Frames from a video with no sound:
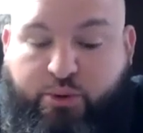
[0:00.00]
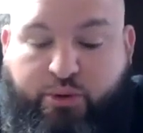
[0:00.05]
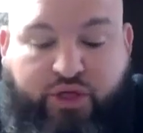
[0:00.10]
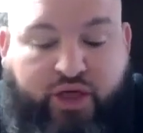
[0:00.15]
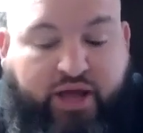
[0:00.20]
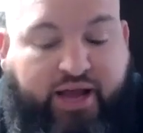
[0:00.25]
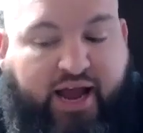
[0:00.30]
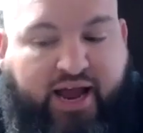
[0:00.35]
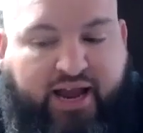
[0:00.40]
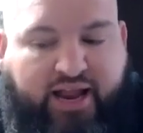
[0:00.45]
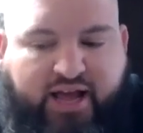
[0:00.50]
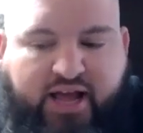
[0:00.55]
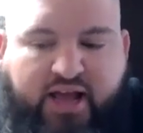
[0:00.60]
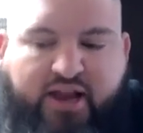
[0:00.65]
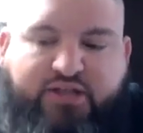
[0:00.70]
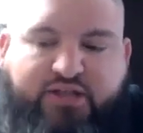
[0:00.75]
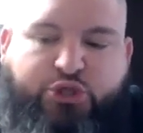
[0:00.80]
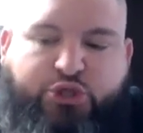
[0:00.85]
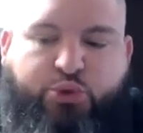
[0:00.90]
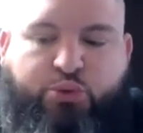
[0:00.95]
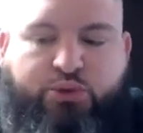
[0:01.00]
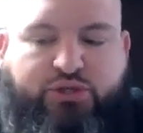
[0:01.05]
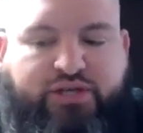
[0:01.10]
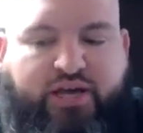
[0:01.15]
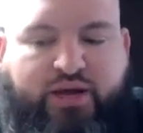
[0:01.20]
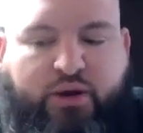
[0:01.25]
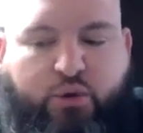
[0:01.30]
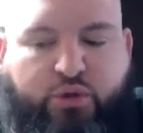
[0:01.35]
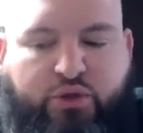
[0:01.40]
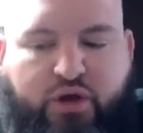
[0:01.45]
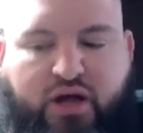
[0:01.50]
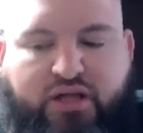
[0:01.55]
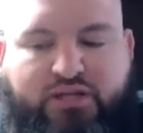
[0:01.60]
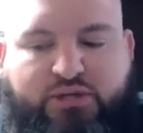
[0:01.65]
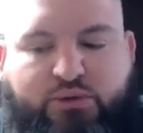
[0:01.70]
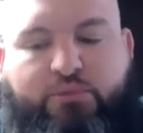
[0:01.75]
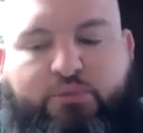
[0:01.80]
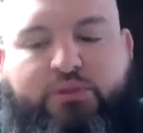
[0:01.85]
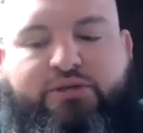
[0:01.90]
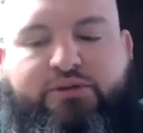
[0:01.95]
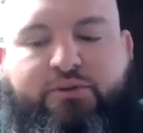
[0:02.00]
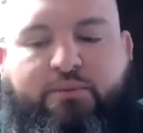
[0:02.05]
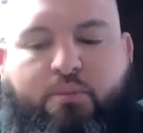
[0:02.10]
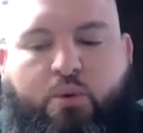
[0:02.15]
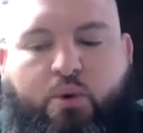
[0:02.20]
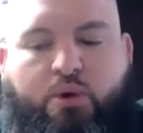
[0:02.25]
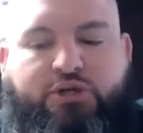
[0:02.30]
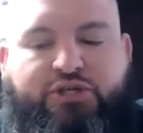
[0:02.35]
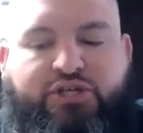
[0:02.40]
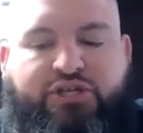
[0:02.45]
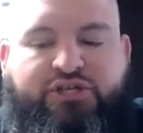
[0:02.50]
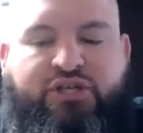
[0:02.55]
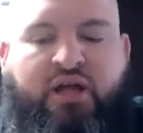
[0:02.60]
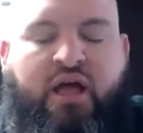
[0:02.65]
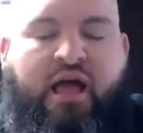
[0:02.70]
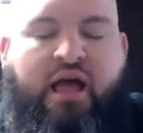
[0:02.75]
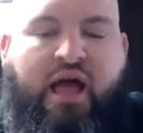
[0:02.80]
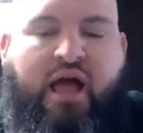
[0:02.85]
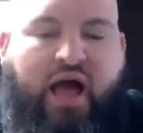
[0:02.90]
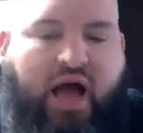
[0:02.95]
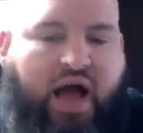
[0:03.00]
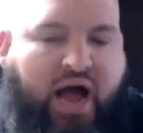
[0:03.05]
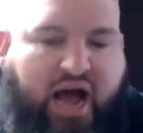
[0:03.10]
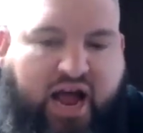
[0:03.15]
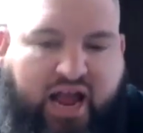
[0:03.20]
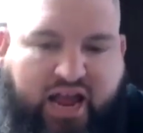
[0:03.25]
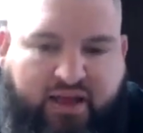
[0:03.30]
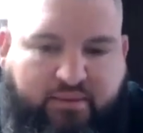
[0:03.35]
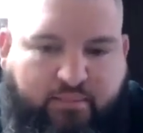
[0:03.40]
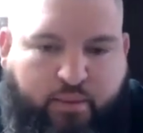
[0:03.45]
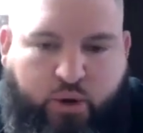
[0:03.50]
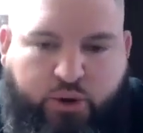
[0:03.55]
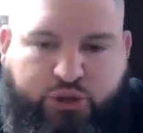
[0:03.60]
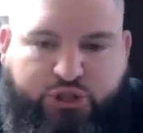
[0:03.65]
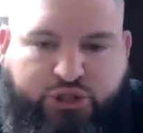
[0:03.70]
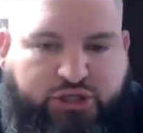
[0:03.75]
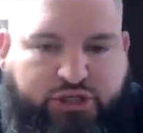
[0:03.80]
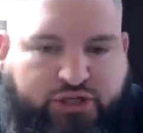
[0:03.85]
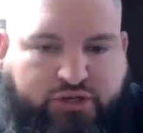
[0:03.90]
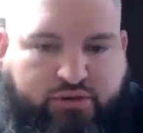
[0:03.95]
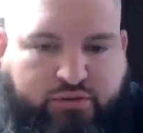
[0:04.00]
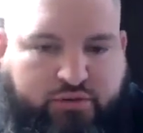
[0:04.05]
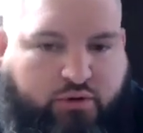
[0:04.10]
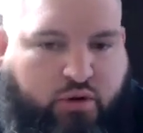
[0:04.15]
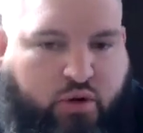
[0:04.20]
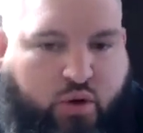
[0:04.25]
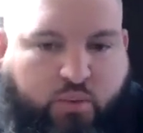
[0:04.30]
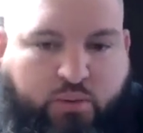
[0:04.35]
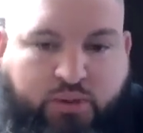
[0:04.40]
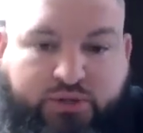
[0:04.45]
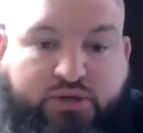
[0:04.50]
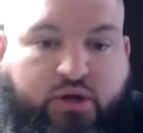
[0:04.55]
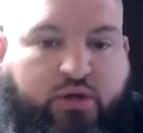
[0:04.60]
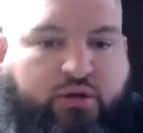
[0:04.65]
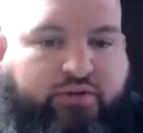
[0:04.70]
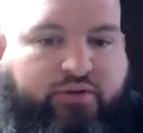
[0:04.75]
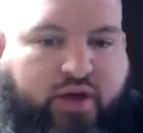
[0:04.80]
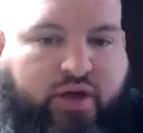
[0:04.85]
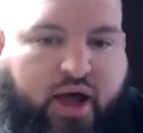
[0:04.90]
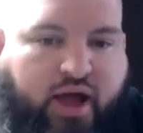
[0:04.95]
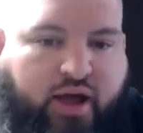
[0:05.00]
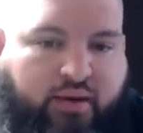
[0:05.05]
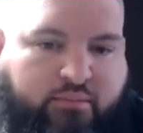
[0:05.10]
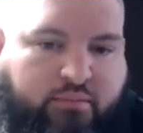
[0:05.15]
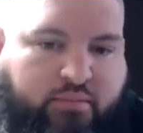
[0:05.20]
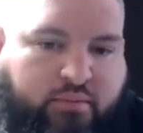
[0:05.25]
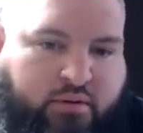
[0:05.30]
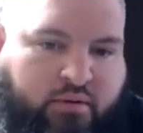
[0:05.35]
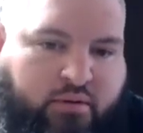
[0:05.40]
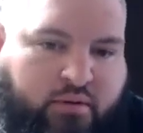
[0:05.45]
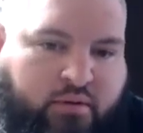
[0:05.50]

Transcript: deal with like any kind of suicidal thoughts, or was it more just high emotion almost all the time?